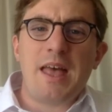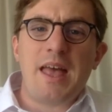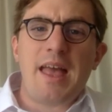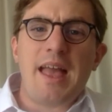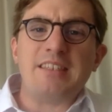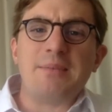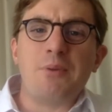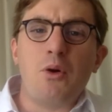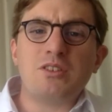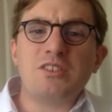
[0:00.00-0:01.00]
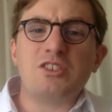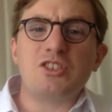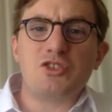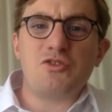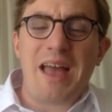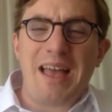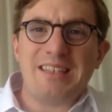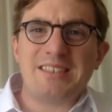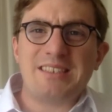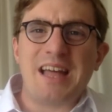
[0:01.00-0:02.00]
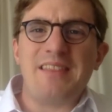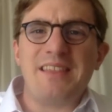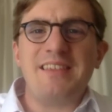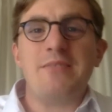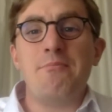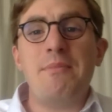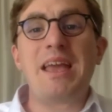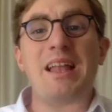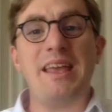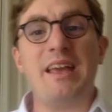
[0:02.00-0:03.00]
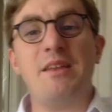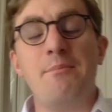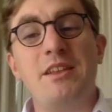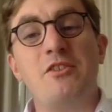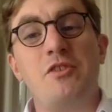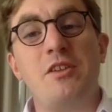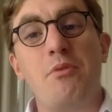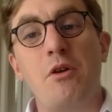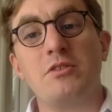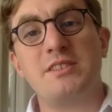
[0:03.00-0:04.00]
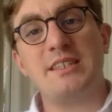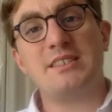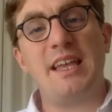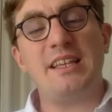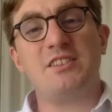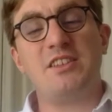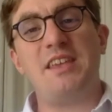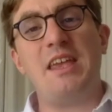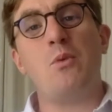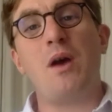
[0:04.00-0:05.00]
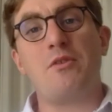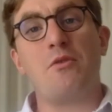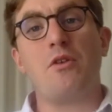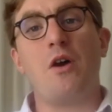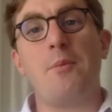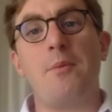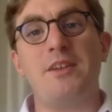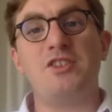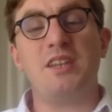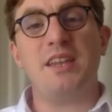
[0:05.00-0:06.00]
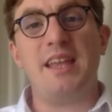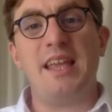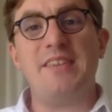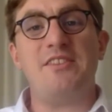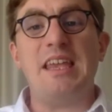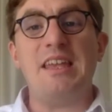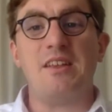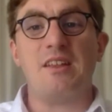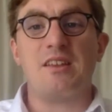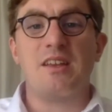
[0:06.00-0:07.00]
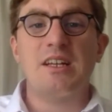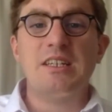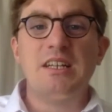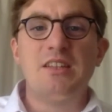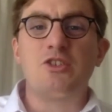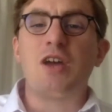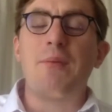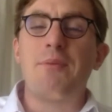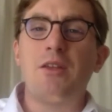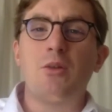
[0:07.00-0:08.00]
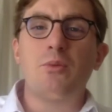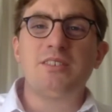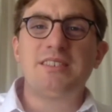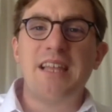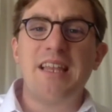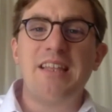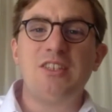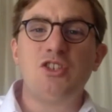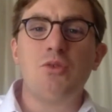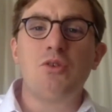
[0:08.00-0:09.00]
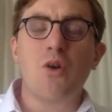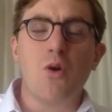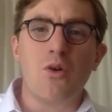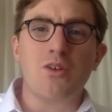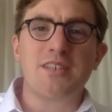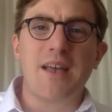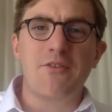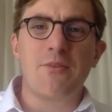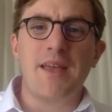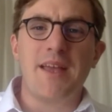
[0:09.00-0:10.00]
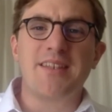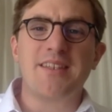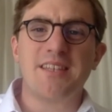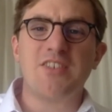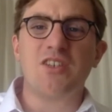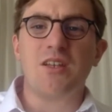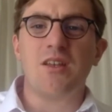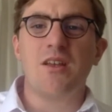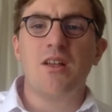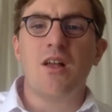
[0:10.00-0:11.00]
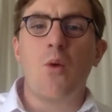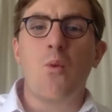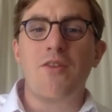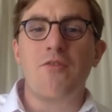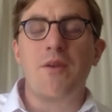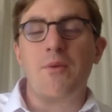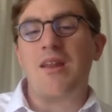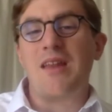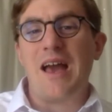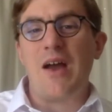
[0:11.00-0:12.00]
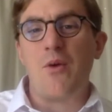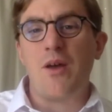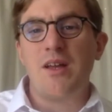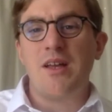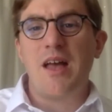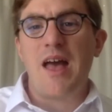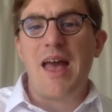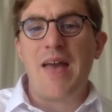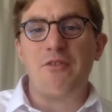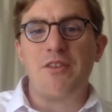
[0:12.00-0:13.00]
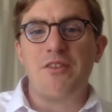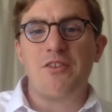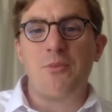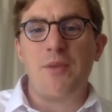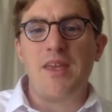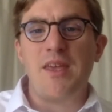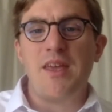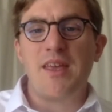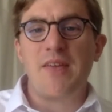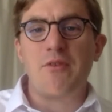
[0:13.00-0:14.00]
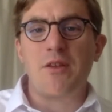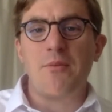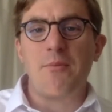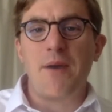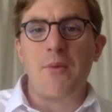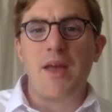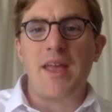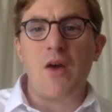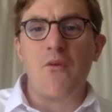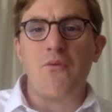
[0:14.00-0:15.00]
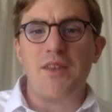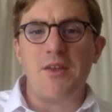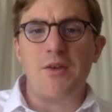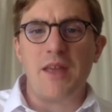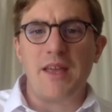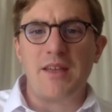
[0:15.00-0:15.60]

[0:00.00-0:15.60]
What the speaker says: It's important to stress that this is merely an administrative process. It's to see whether or not permission is needed. The tribunal will still, in due course, have to make a decision on whether it will allow evidence to be given by way of video link.